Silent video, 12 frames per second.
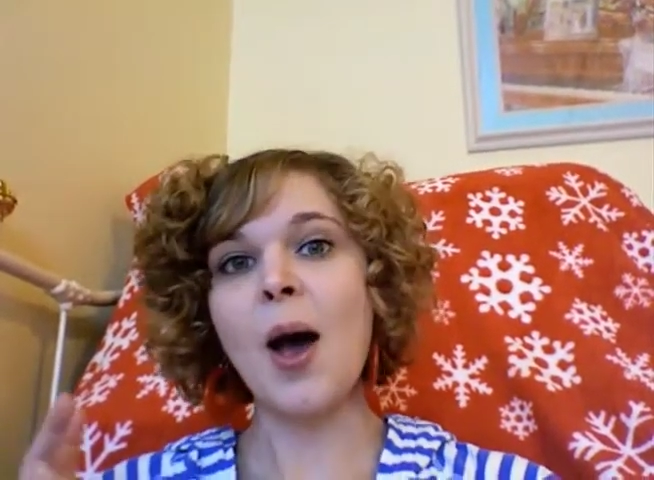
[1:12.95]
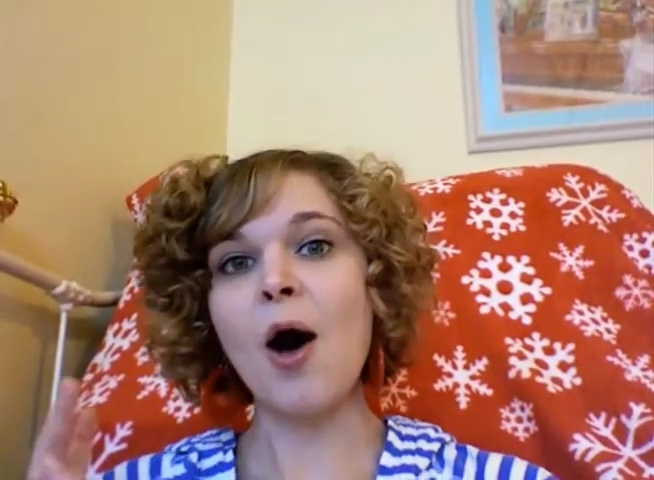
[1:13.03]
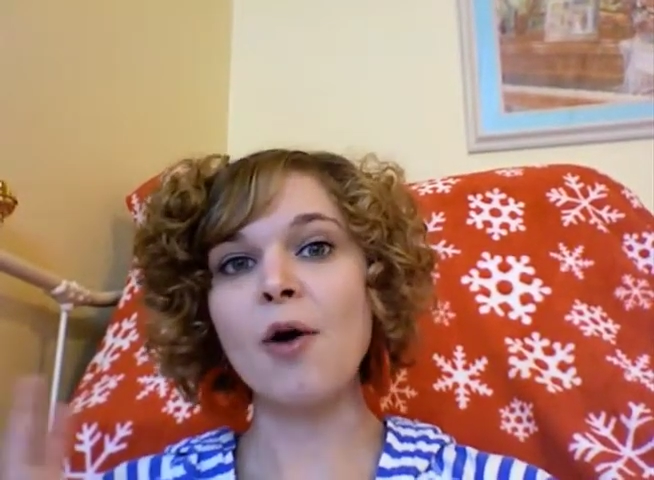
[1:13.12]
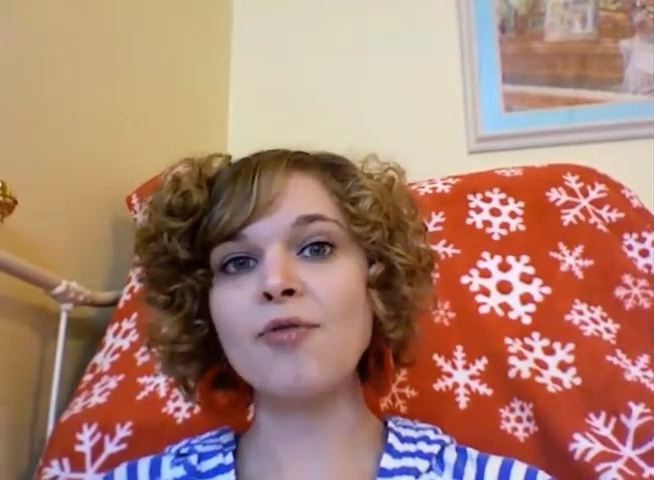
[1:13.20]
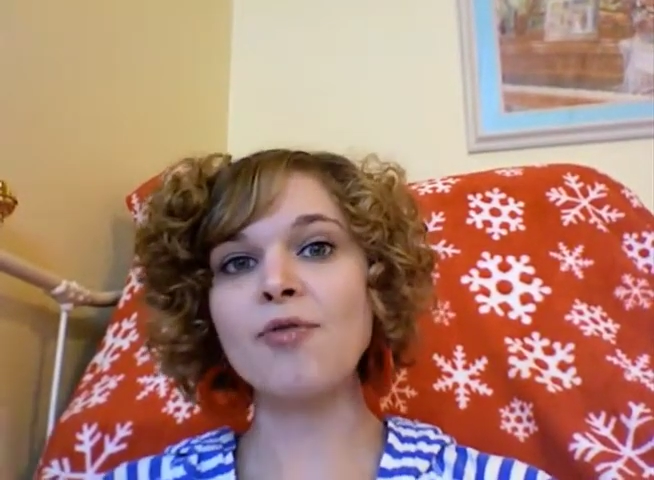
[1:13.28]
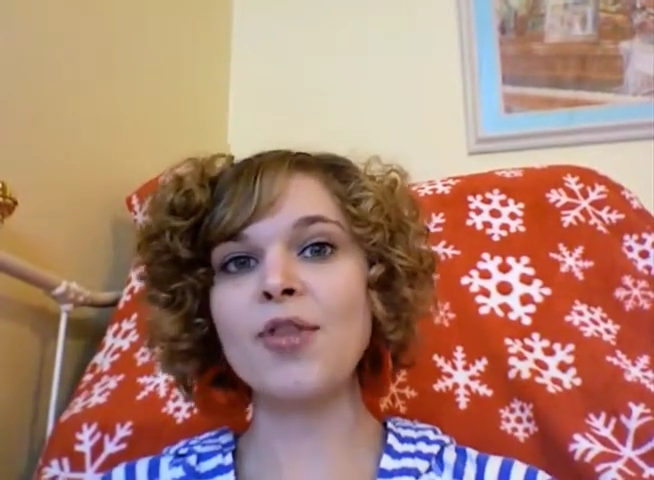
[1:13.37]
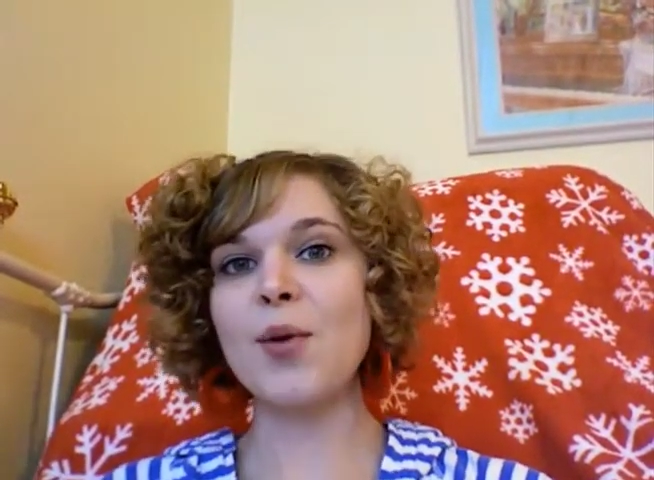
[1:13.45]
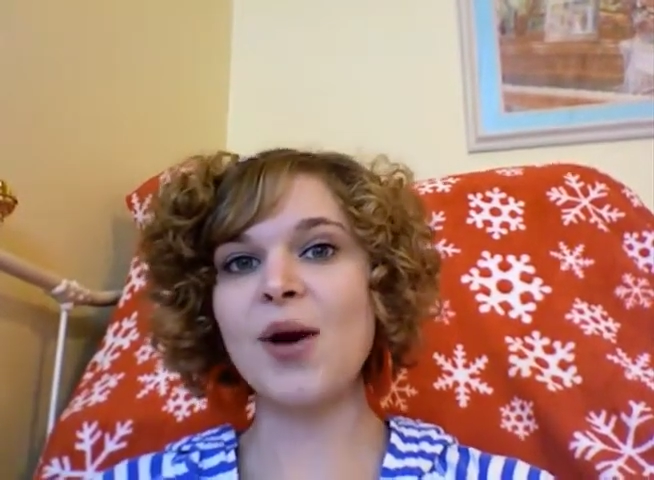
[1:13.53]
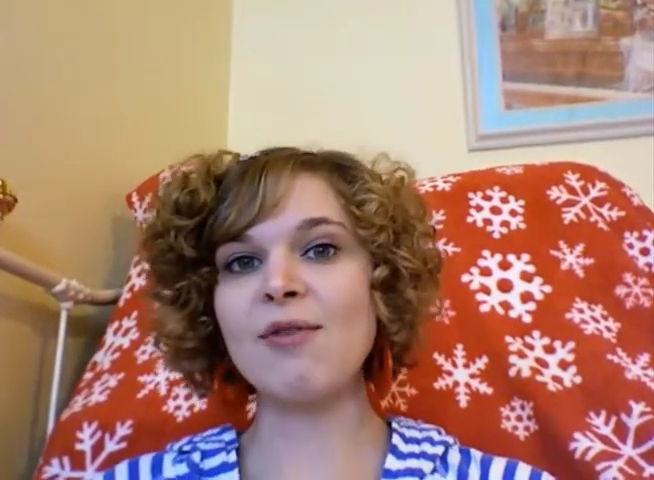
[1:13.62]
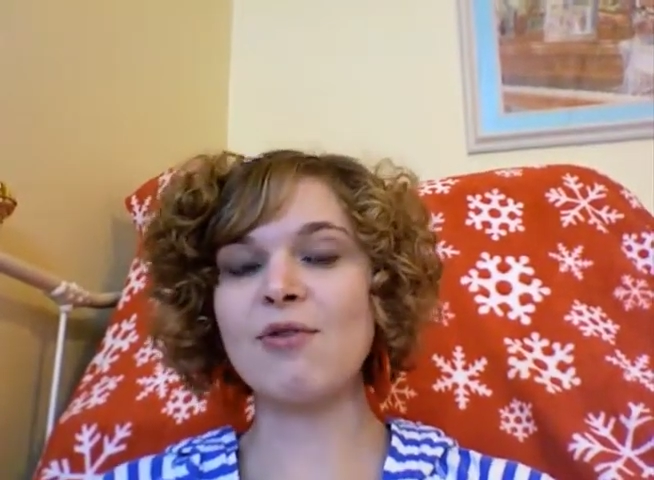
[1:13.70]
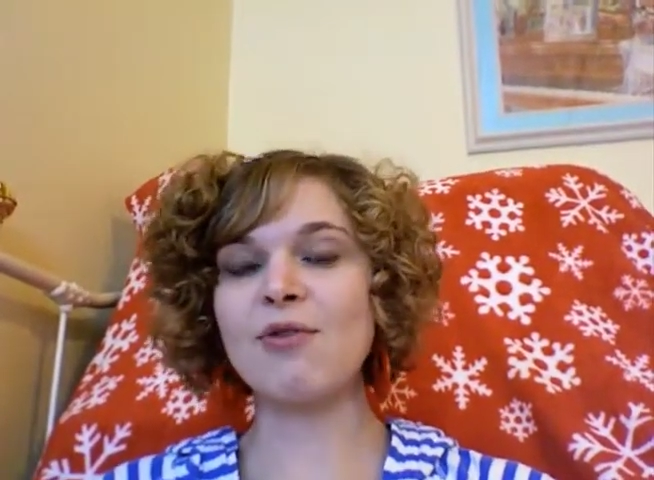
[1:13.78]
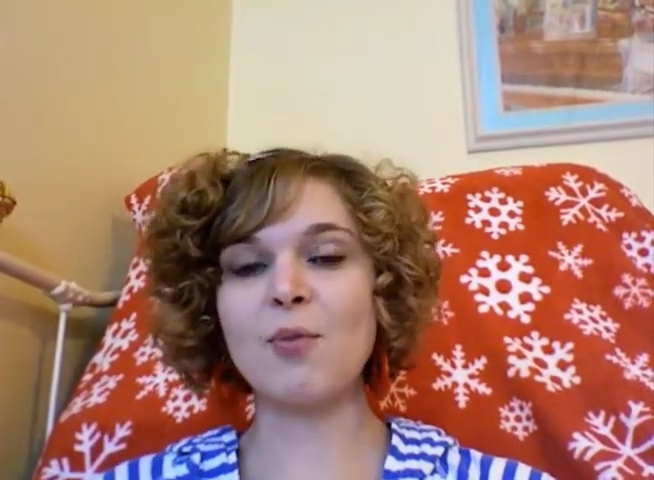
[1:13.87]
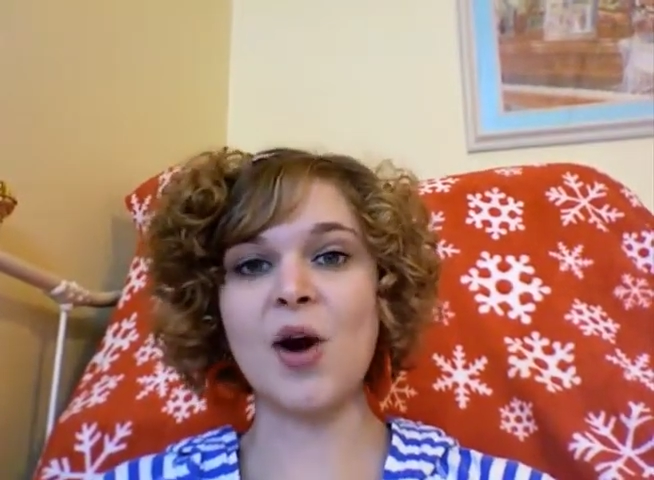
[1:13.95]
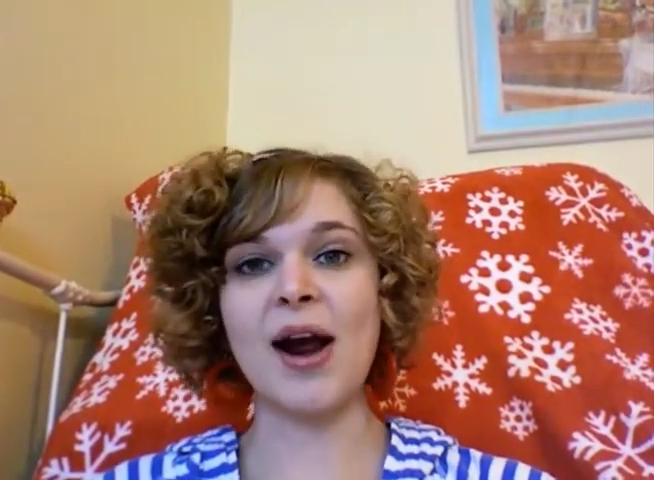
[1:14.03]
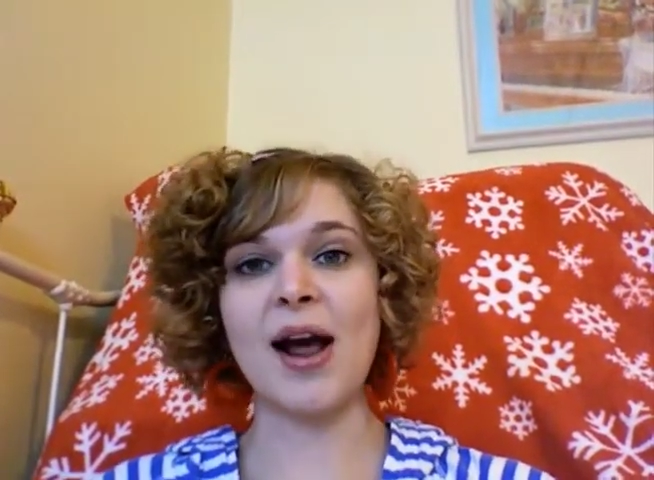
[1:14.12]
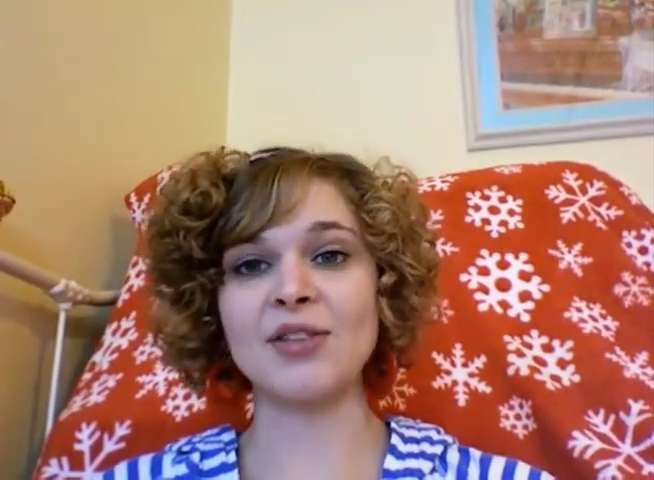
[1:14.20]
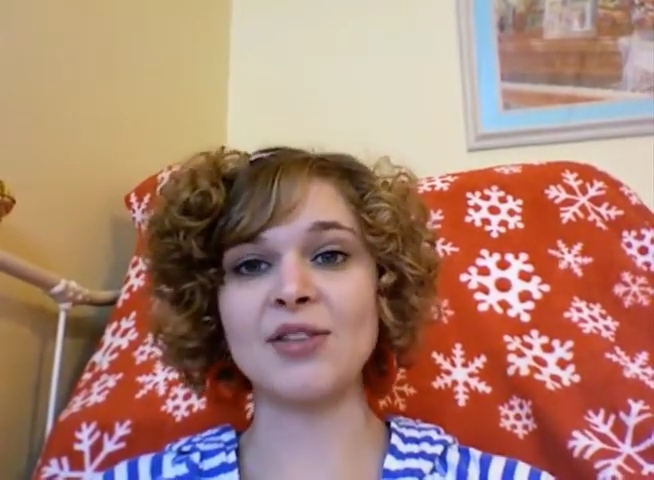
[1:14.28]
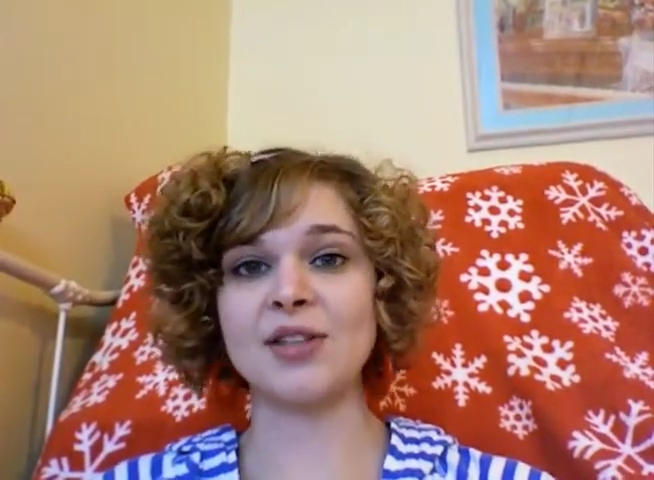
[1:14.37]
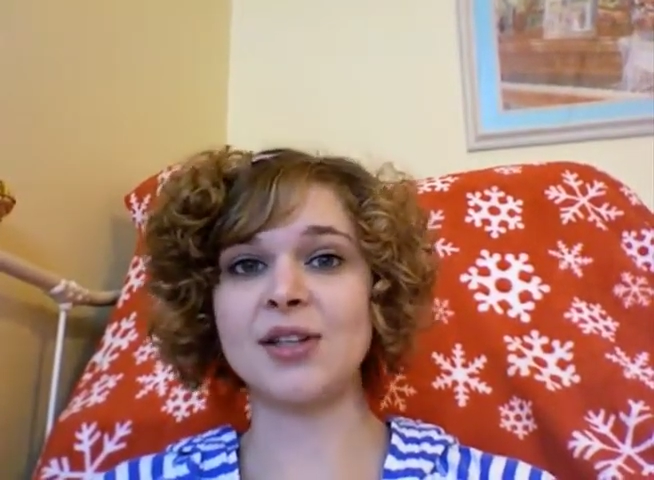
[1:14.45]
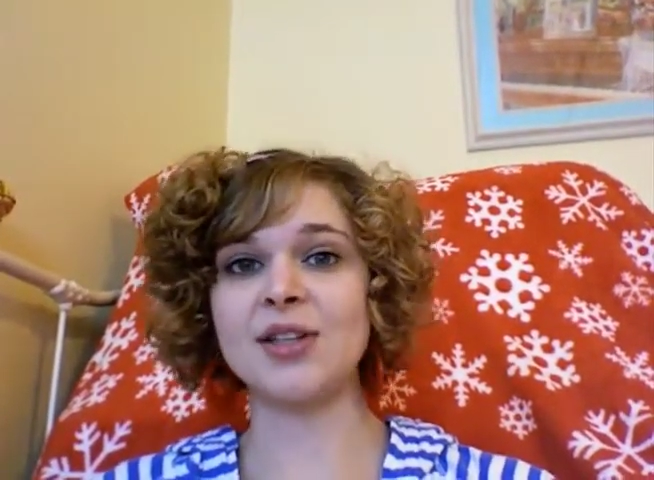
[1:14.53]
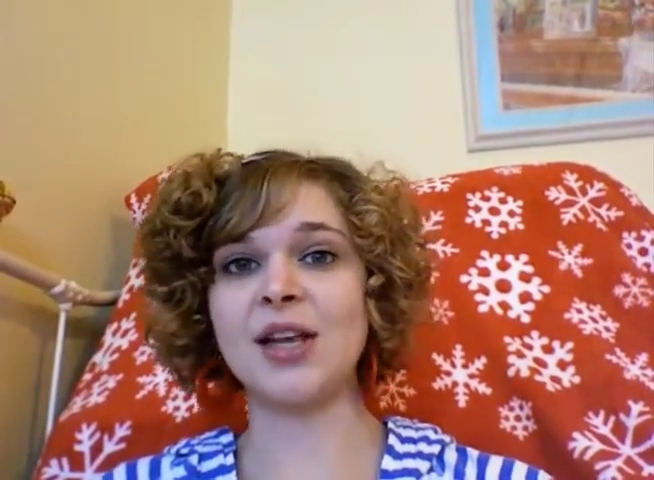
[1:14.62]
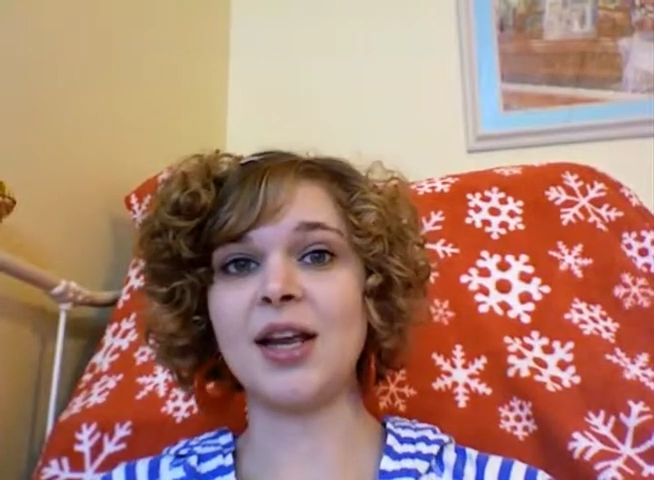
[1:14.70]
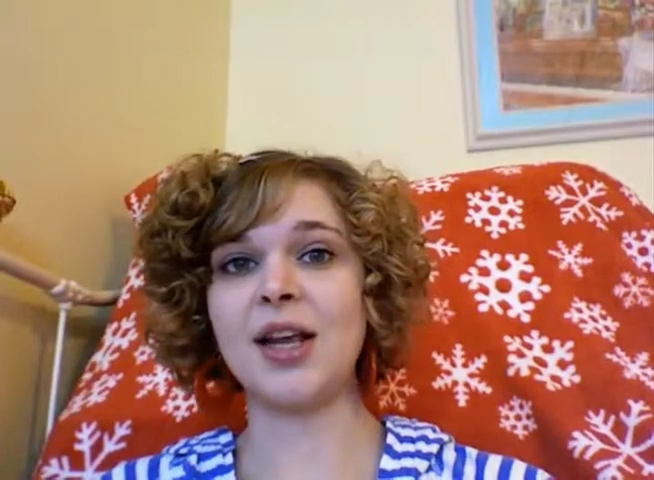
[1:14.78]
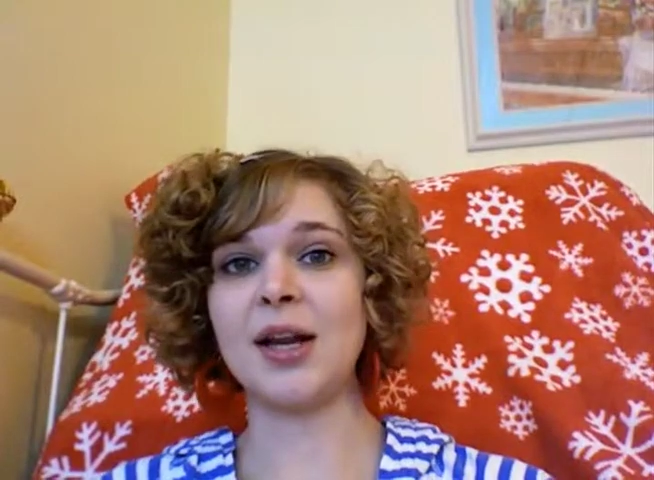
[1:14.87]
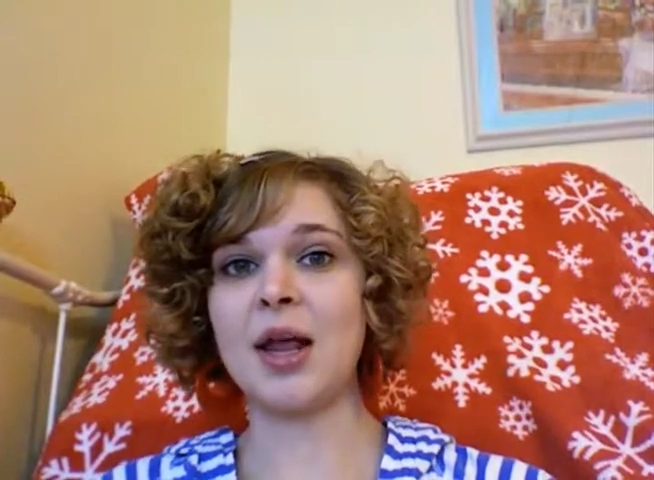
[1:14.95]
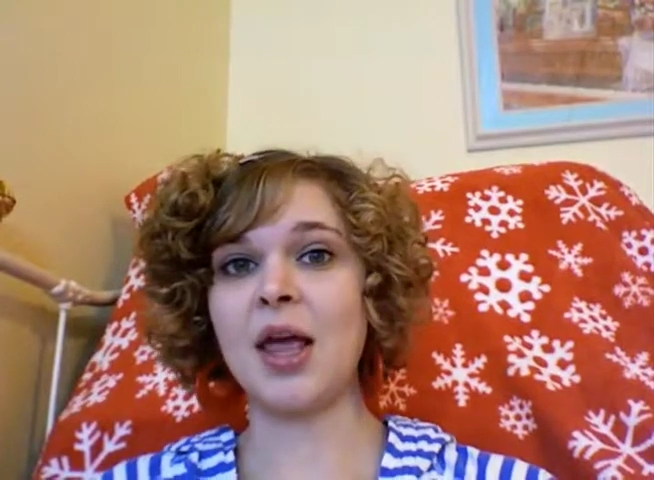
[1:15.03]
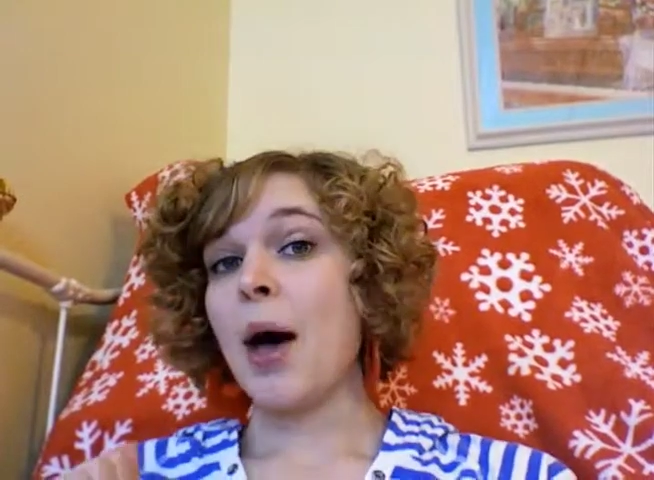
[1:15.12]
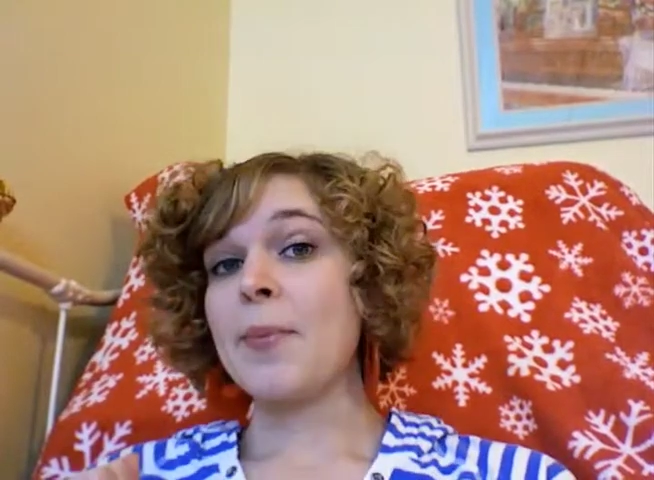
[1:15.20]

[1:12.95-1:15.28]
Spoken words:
hopefully one from Warehouse 13.